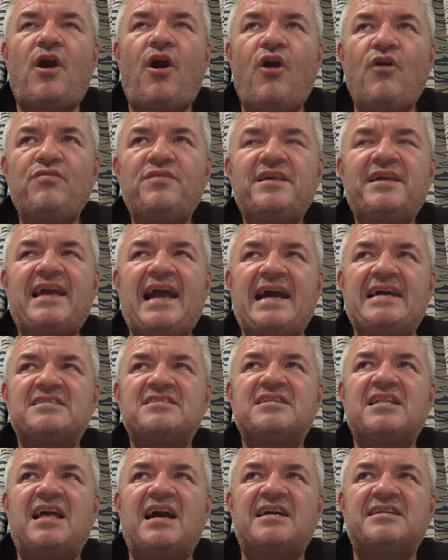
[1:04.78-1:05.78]
on the
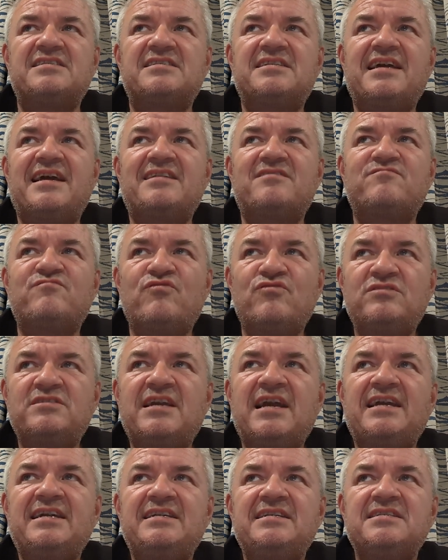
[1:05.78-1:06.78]
cask lines, they had
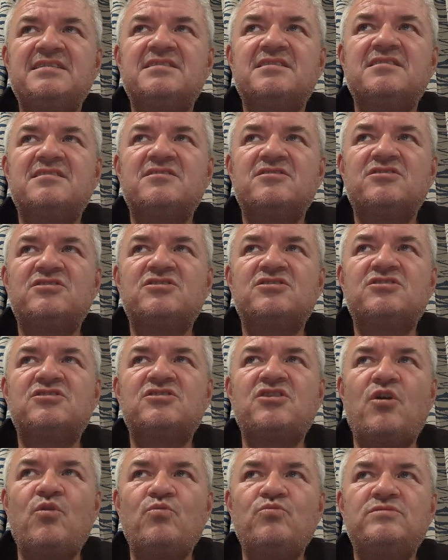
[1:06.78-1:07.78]
Rudgate,
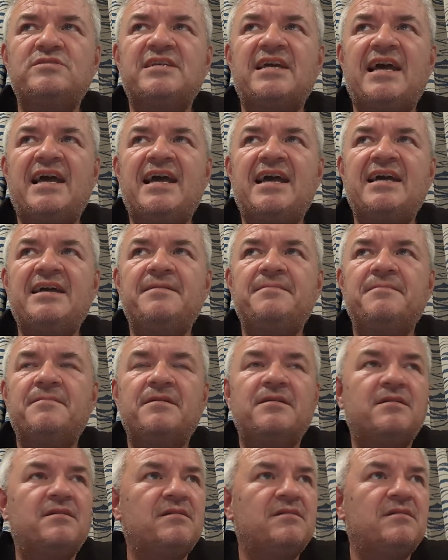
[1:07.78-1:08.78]
Saltaire,
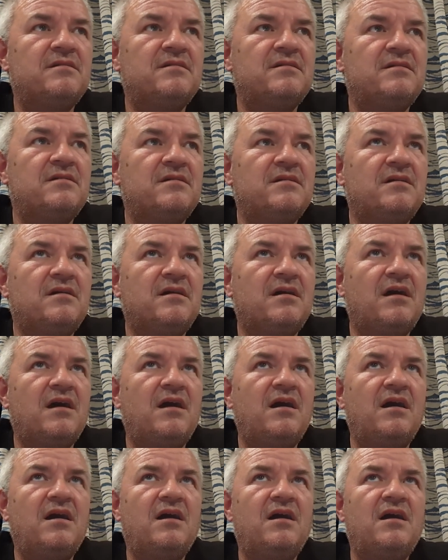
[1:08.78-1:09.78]

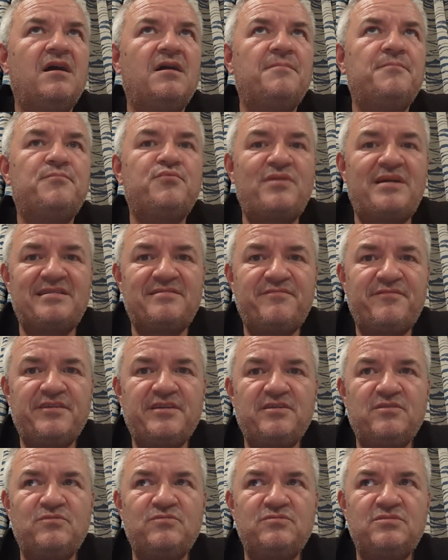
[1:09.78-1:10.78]

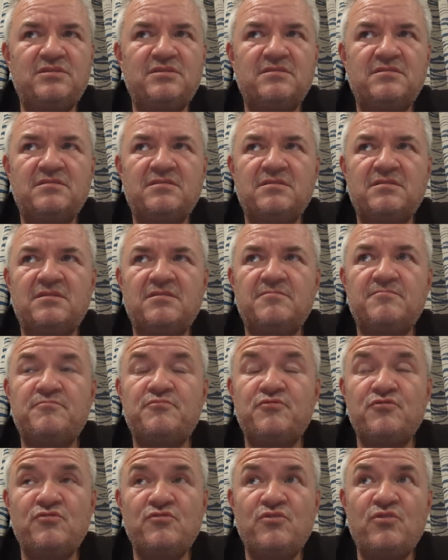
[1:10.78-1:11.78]
Bradfield,
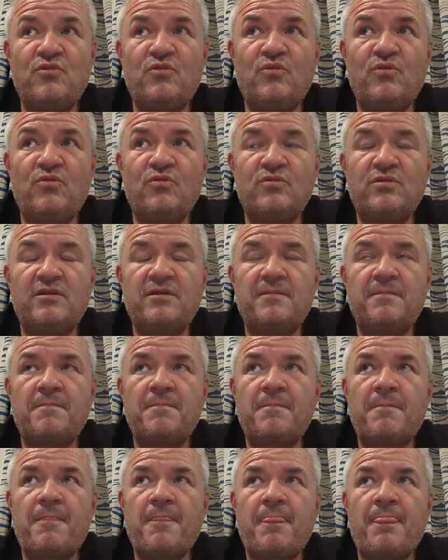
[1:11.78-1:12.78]
Brew York,
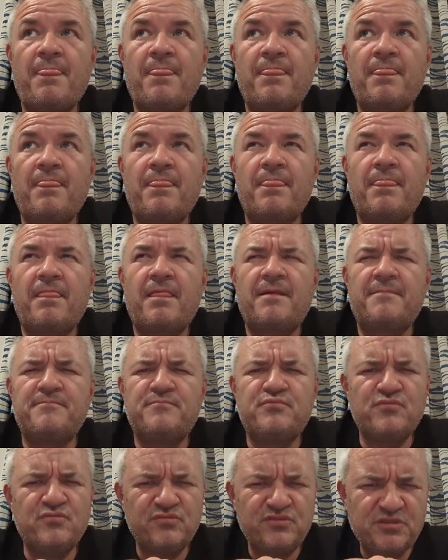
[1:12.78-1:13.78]

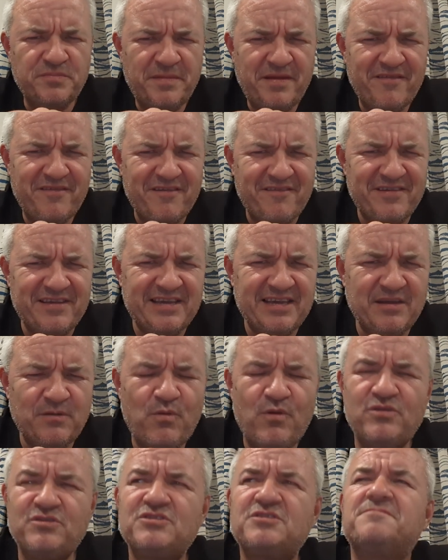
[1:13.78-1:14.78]
Brew Smith, I think it
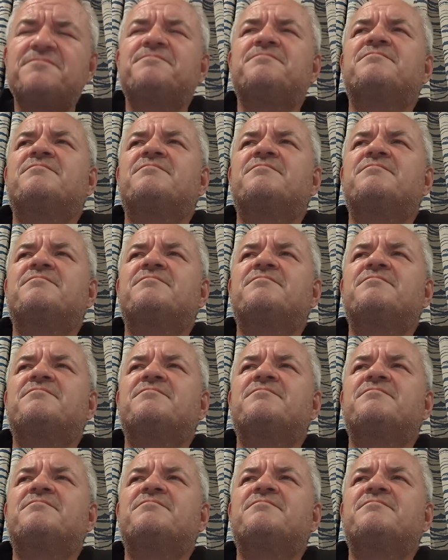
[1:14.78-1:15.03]
was,